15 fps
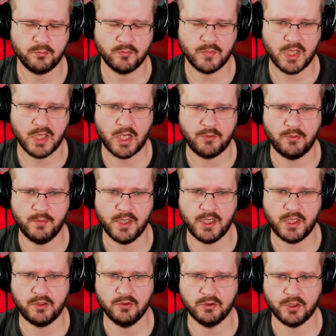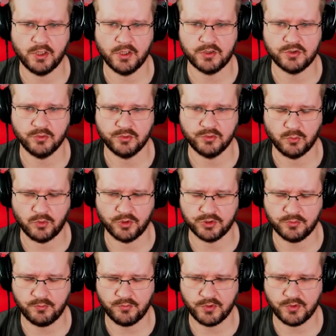Had we made it to the edge of the water,
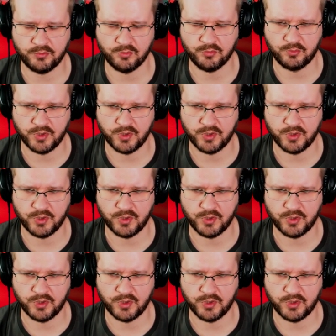this would